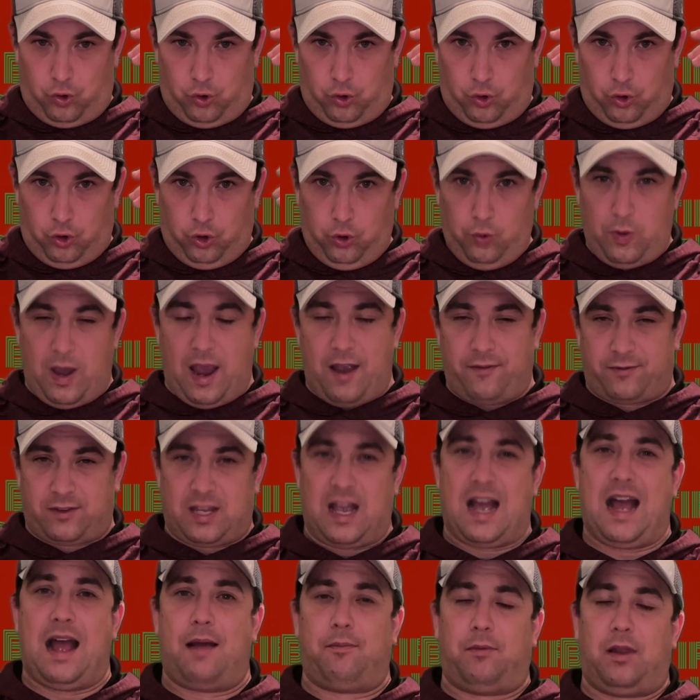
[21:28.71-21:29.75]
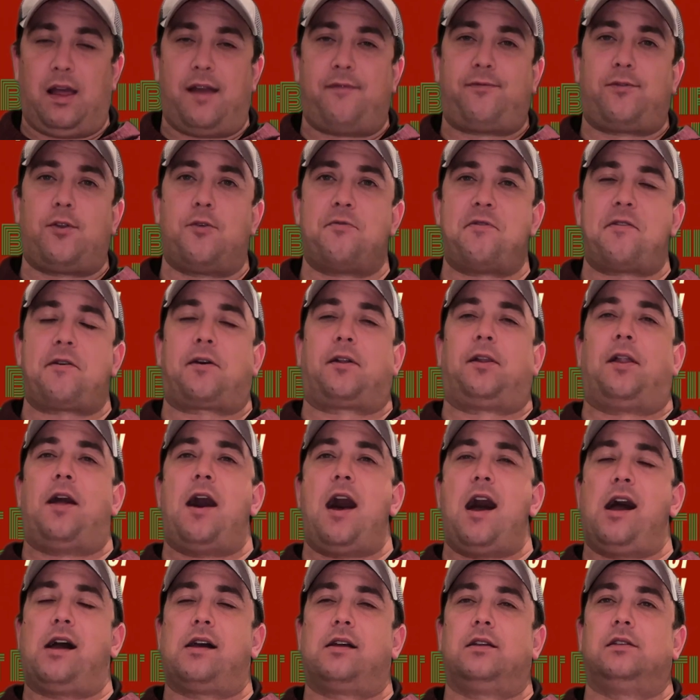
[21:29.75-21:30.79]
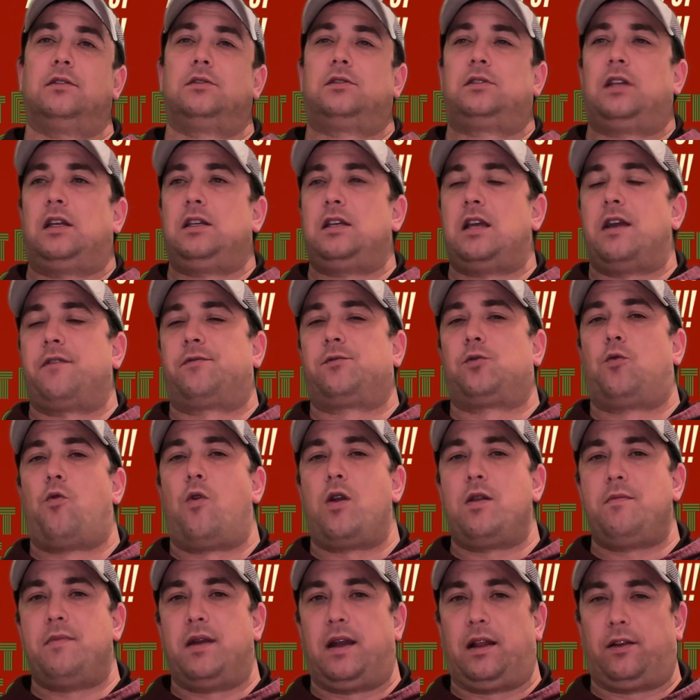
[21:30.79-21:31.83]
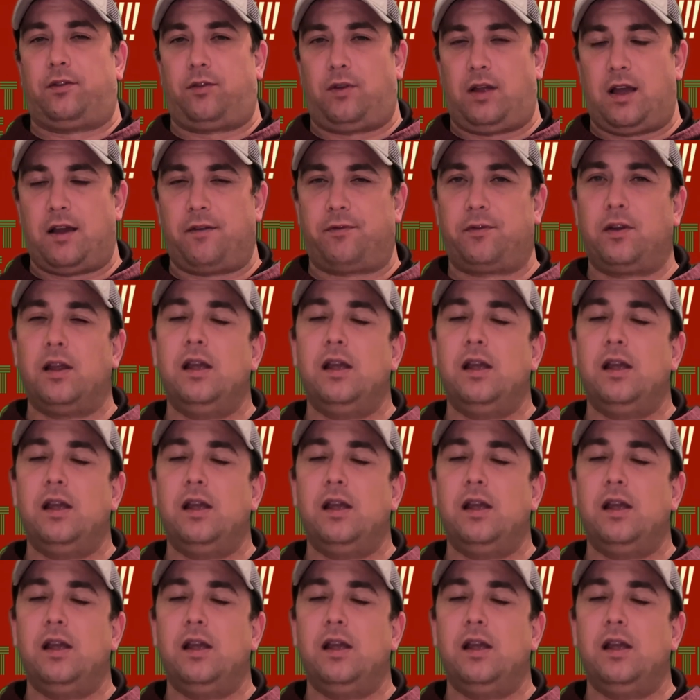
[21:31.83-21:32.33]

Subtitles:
you have time left on the clock, say you have 20 minutes left,